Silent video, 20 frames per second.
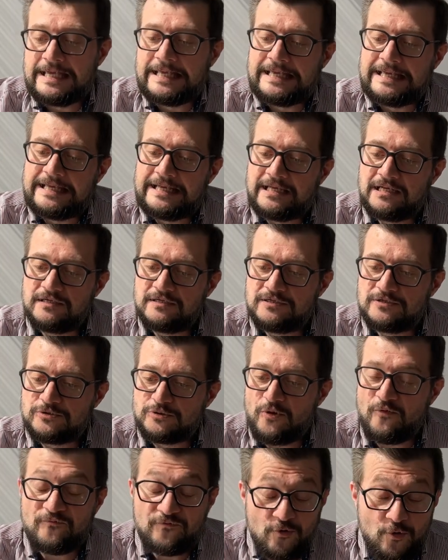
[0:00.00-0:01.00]
and
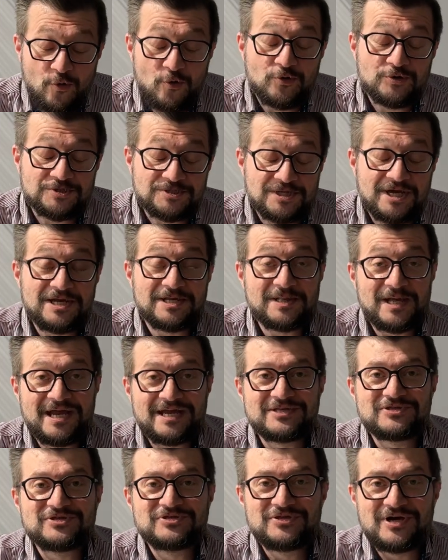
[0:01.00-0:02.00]
of course, I
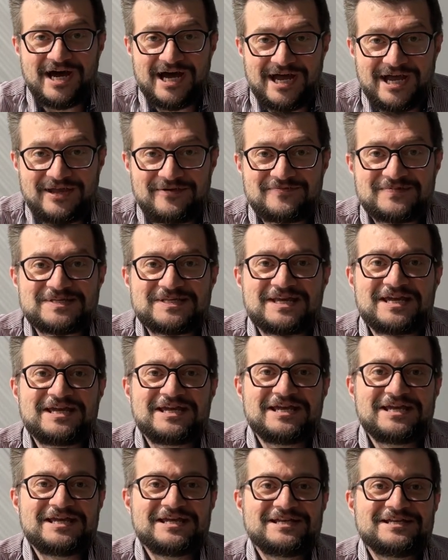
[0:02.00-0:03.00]
like the knives,
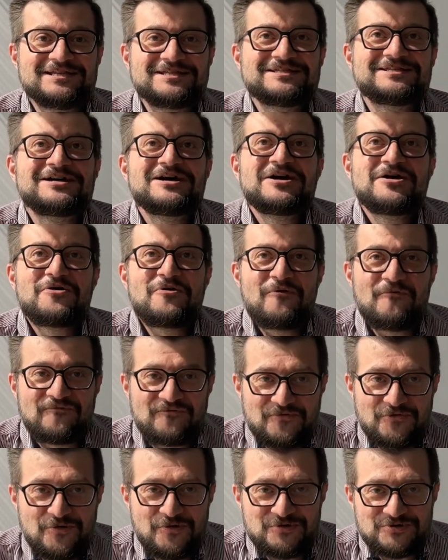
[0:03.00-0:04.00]
and
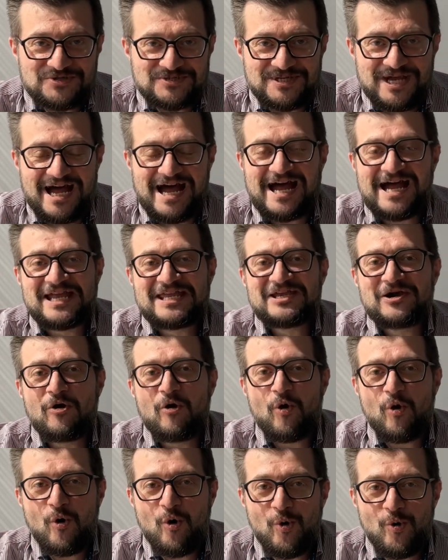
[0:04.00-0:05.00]
of course, I
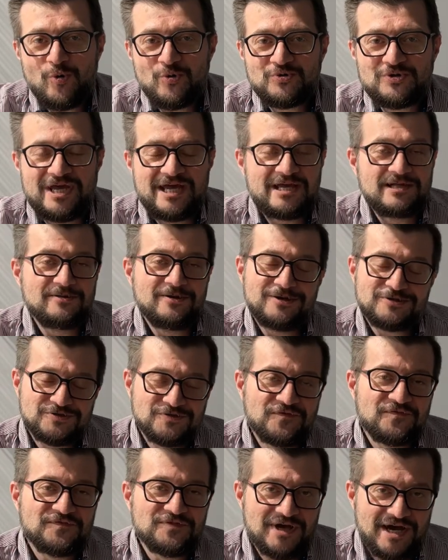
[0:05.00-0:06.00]
own a lot
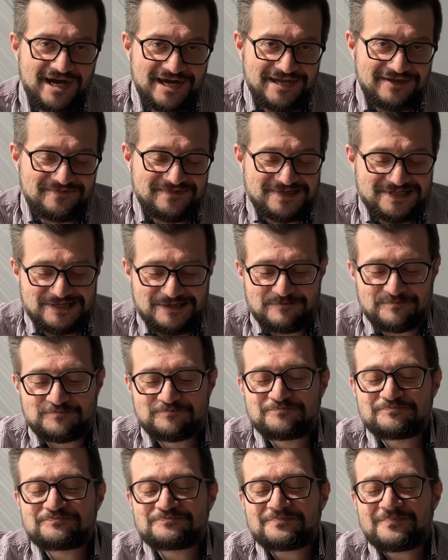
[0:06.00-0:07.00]
of knives.
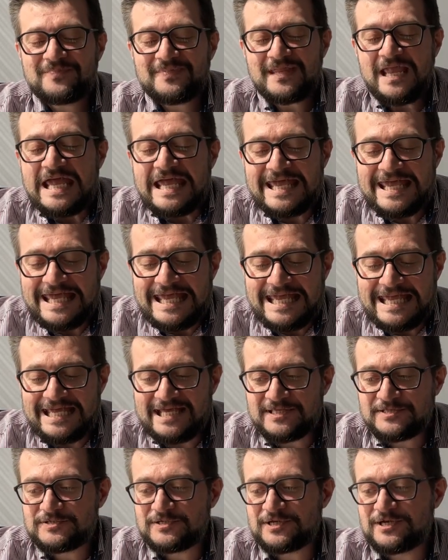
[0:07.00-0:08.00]

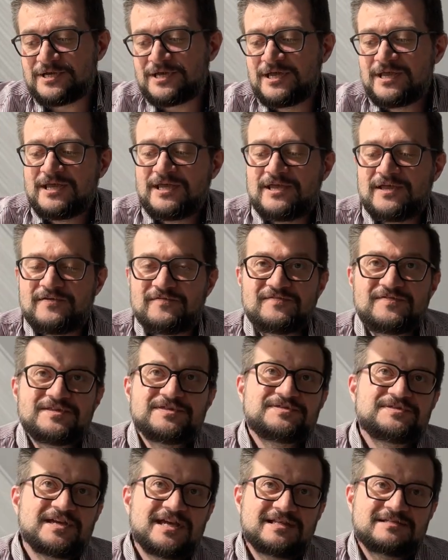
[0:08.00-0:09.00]
And uh,
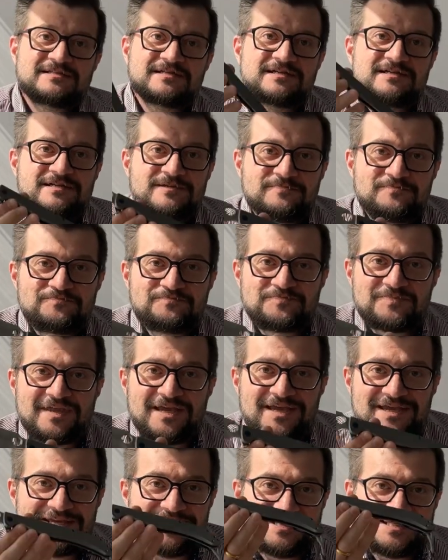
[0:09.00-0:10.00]
Vendetta
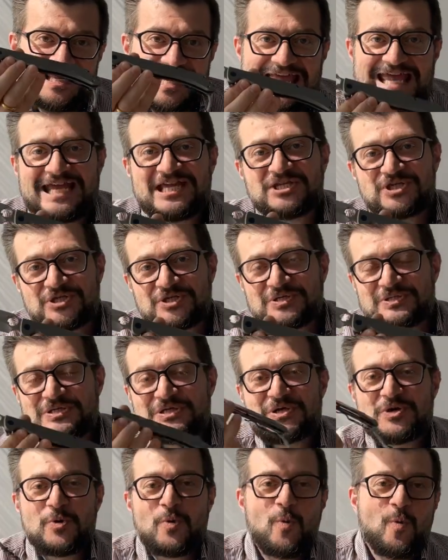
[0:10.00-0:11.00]
is
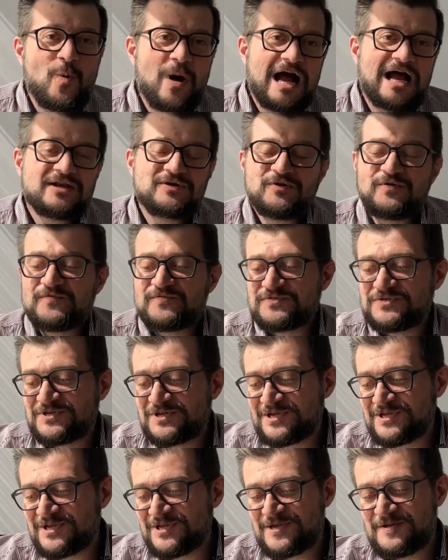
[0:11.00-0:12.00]
actually one of the